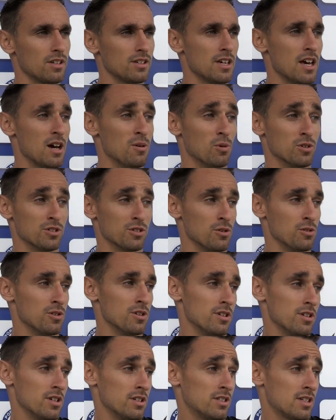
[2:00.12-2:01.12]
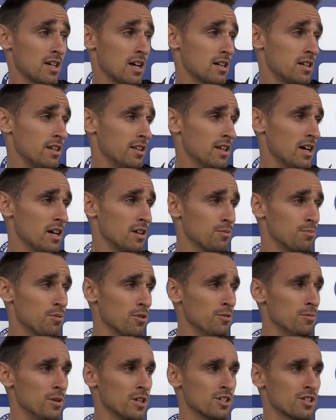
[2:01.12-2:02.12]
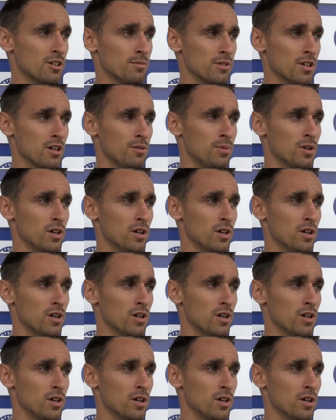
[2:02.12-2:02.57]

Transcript: Yeah, it was exactly that. You pretty much summed it up